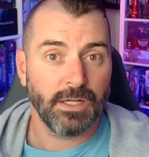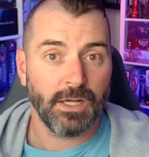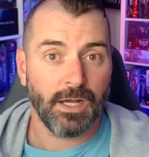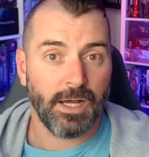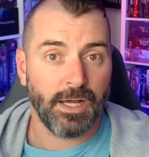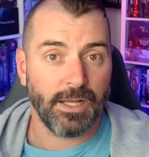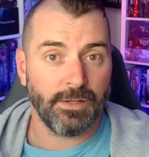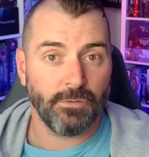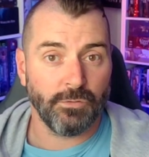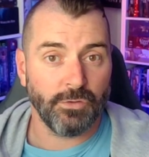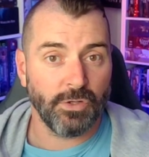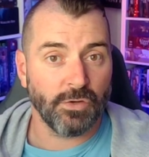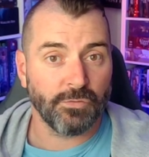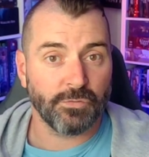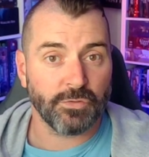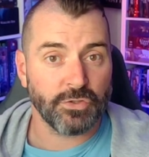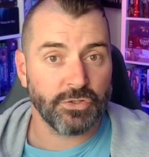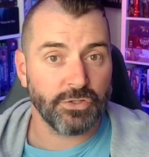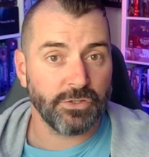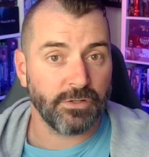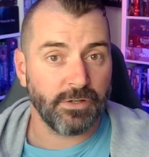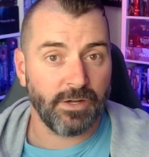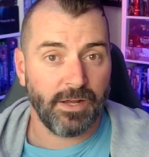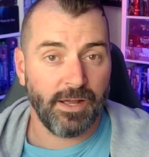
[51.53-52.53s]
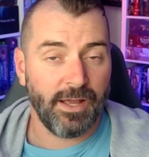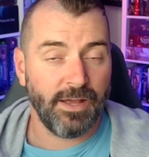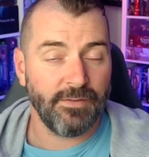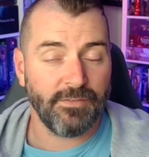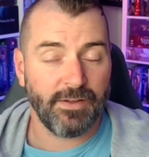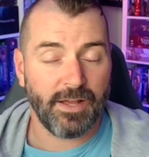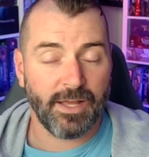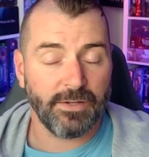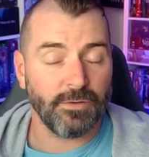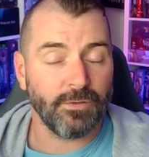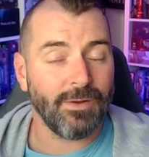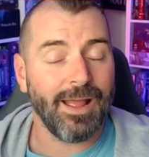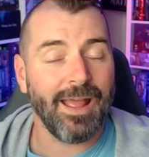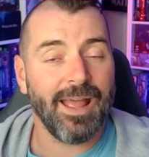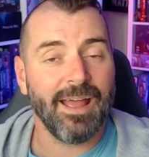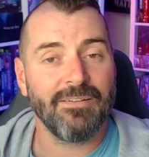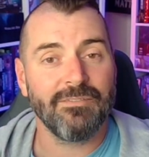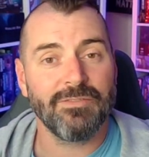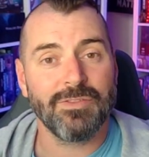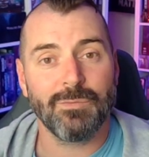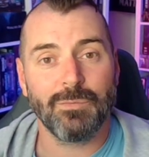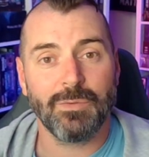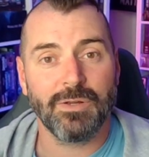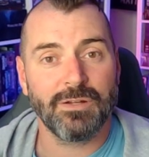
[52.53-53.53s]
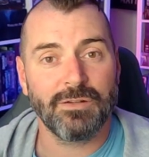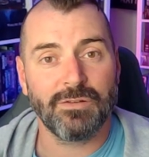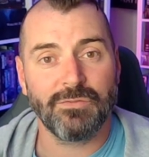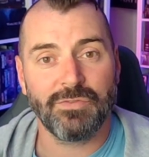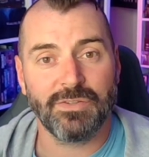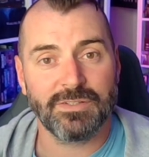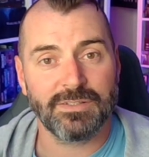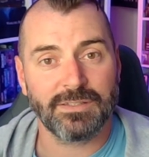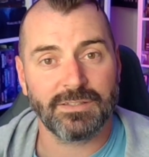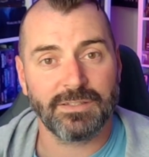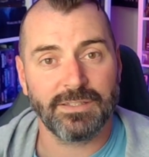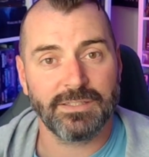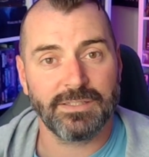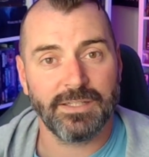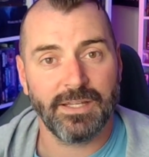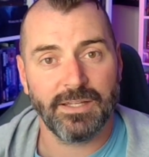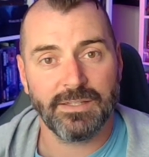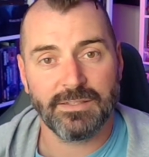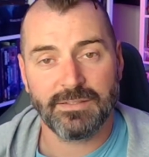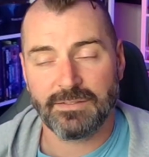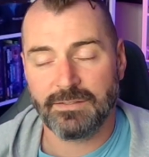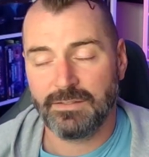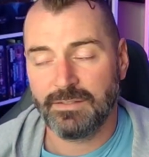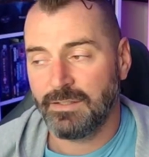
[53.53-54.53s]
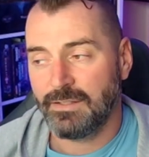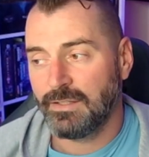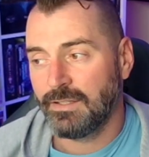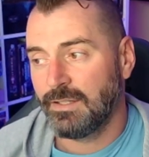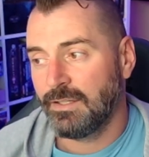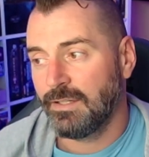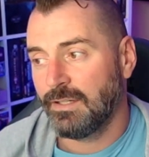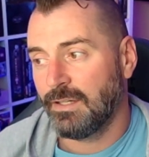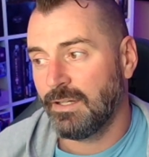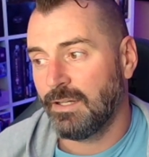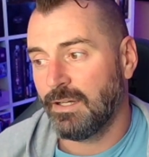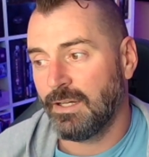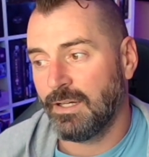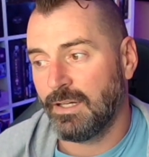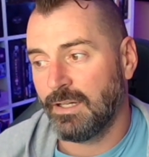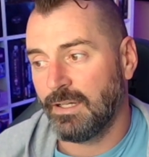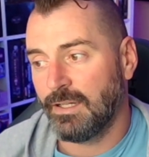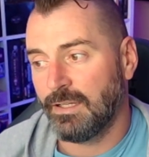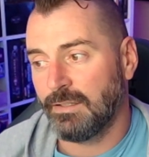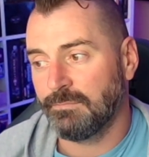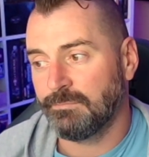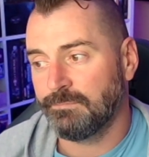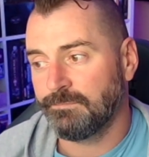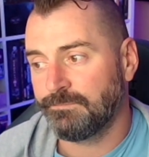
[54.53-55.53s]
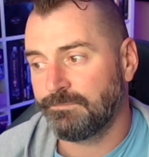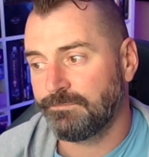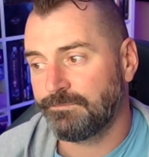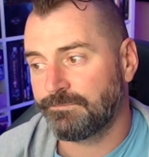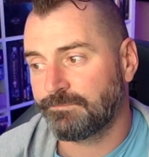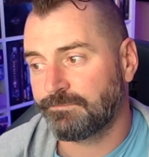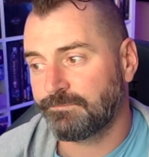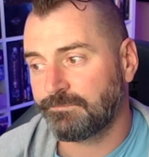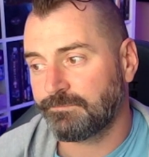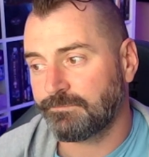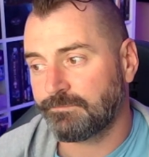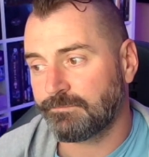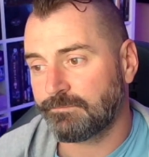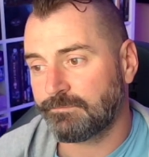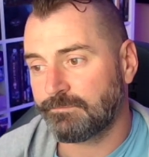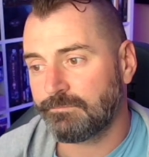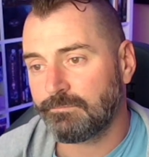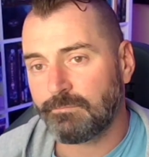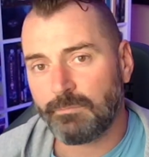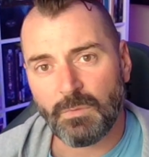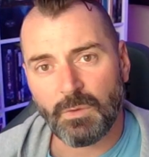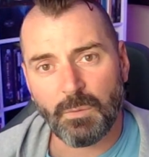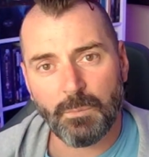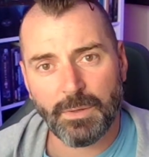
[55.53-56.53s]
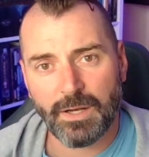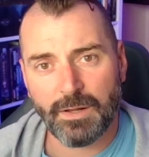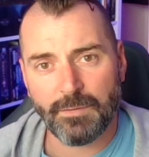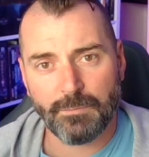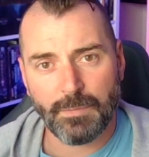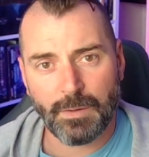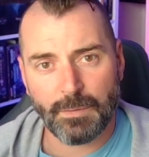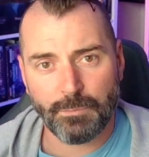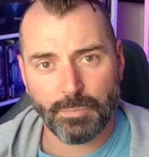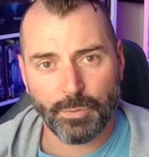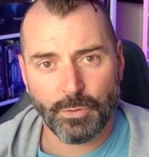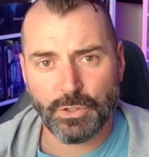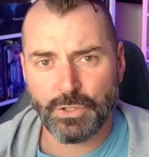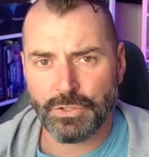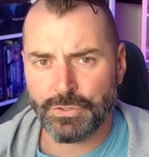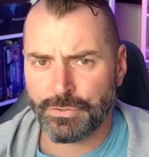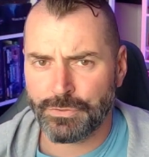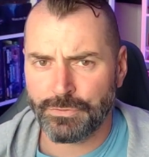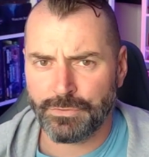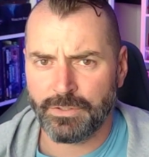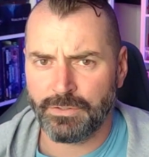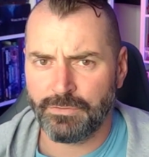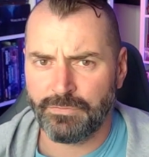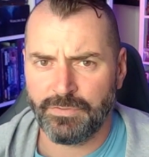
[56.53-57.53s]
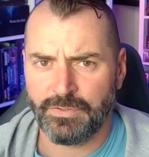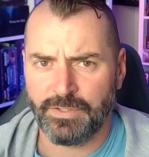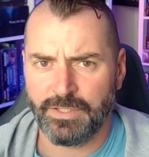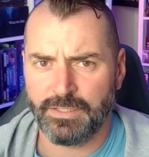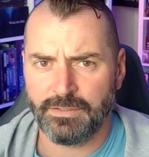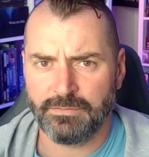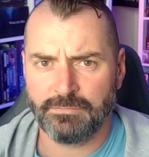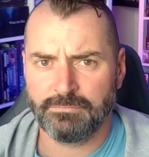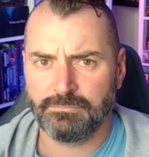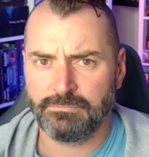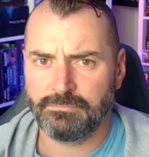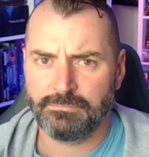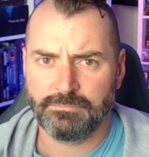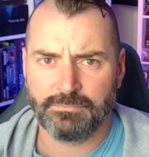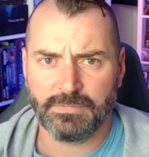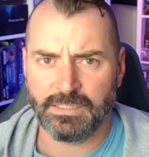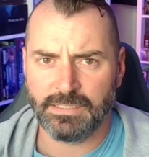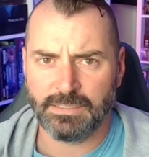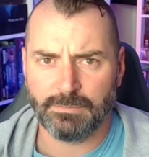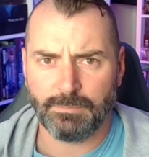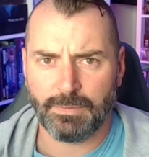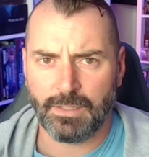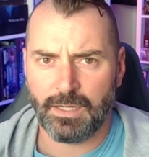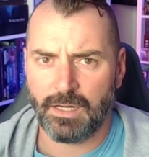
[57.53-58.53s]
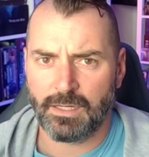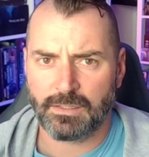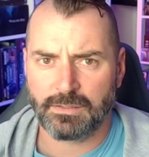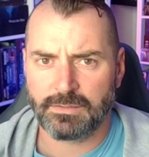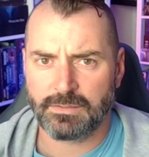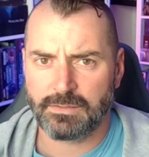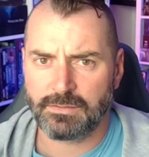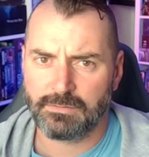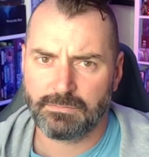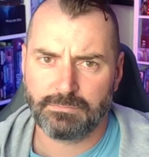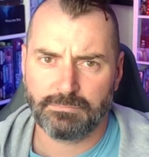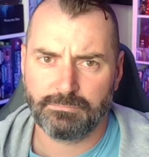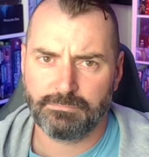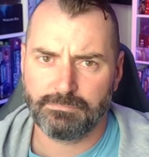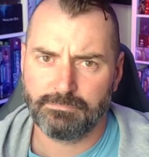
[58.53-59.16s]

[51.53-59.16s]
I don't know for sure. I don't have them here to physically test, but I'm pretty sure they'll fit in the box.